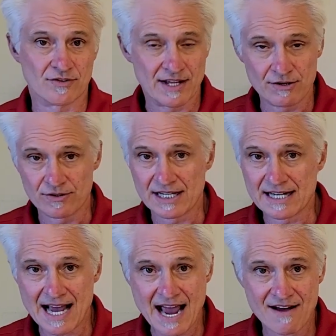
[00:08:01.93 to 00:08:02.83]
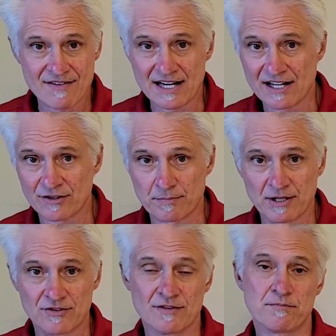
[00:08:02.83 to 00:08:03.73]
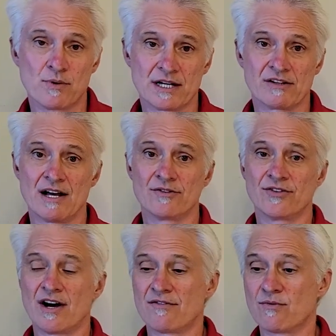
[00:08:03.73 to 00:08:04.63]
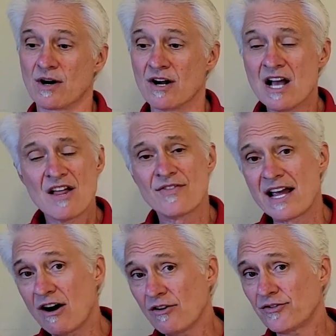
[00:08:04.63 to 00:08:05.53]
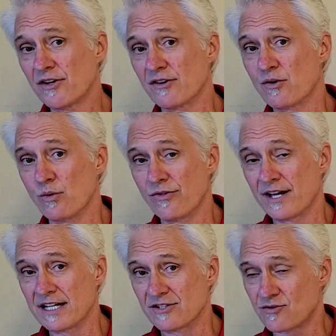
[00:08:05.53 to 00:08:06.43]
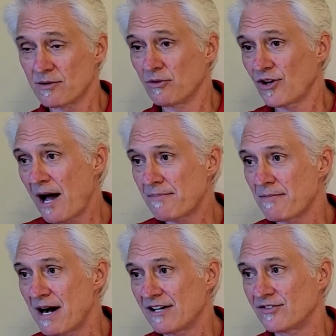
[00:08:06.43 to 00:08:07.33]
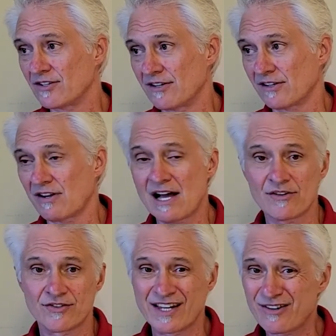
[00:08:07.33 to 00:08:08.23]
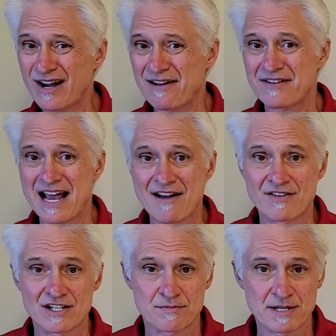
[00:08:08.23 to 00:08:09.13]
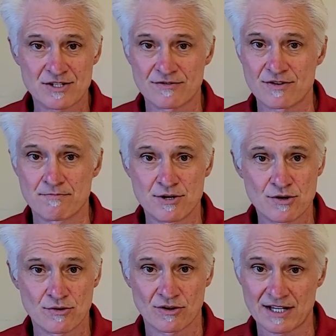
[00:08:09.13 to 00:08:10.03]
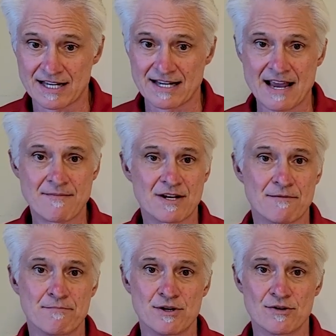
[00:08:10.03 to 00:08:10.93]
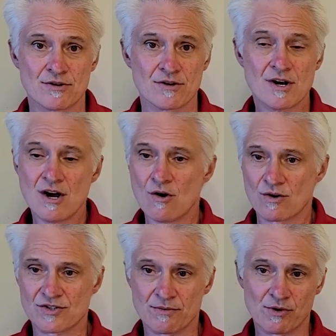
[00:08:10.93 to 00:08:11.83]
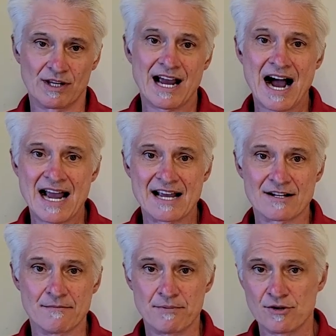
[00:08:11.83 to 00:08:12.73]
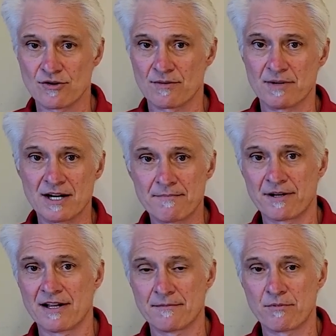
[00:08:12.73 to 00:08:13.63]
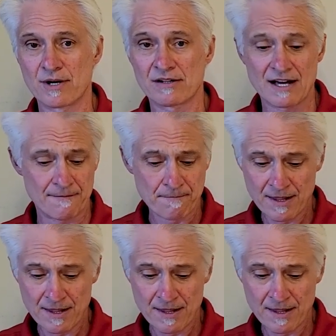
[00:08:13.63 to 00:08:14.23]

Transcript: They don't need to have any expensive point cloud software. They also, the cool thing is Trimble's optimized it on the cloud, so they don't have to have an expensive computer like a gaming computer or some really high-end computer to manipulate the point cloud.